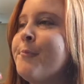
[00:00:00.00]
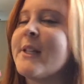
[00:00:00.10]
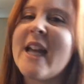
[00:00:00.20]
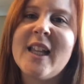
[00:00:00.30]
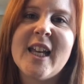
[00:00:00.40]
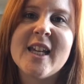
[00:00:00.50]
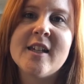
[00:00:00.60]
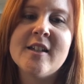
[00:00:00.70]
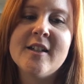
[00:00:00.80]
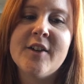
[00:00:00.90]
but not
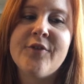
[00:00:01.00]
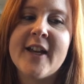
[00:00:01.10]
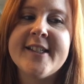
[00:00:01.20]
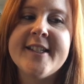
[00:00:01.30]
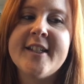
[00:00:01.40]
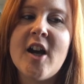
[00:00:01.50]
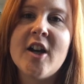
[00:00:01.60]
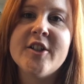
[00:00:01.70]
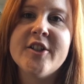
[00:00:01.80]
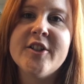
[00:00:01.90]
like a fancy
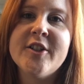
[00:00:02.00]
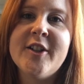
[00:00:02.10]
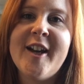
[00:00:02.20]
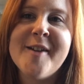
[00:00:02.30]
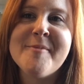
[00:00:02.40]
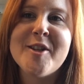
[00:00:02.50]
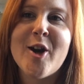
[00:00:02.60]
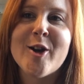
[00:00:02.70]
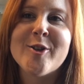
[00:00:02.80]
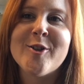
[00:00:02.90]
doctor. I'm a
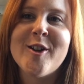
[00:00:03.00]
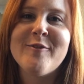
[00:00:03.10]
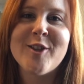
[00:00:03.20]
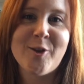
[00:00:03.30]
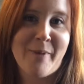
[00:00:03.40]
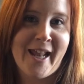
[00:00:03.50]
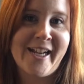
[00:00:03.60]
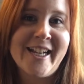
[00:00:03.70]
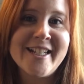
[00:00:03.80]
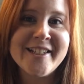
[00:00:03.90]
doctor of the
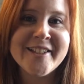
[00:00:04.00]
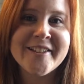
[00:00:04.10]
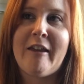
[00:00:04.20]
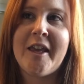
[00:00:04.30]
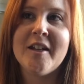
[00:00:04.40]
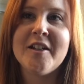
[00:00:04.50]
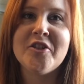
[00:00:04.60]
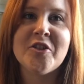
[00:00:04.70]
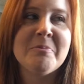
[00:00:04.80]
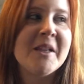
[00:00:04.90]
humanities, and it
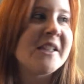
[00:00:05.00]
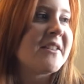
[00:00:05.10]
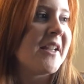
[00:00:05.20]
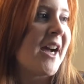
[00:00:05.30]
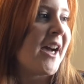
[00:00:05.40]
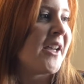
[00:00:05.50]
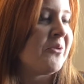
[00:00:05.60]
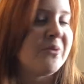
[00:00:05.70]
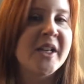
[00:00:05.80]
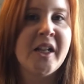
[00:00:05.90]
just means that I
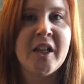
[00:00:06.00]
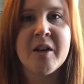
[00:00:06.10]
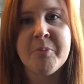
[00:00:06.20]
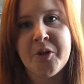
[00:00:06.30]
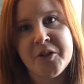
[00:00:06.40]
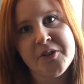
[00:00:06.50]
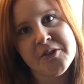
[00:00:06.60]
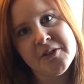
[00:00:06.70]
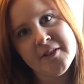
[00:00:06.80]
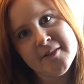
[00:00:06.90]
read a lot of books.